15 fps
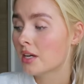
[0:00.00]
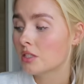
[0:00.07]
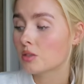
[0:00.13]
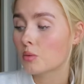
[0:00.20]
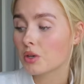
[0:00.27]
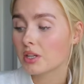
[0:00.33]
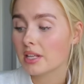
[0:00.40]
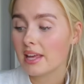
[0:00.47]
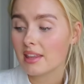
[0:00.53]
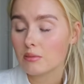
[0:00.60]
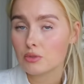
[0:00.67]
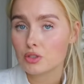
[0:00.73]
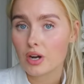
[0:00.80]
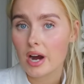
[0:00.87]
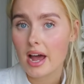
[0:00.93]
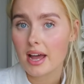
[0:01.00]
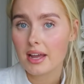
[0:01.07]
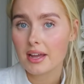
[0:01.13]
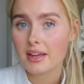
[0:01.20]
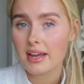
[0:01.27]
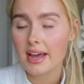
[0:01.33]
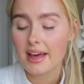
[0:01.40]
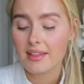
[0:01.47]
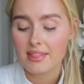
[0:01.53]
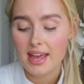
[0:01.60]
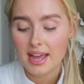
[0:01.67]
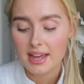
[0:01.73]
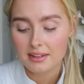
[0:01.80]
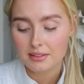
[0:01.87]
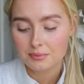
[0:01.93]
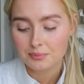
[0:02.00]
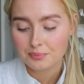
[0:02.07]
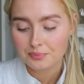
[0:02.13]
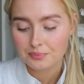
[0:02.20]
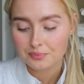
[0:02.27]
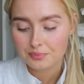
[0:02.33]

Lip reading: So I'm going to let them dry, and then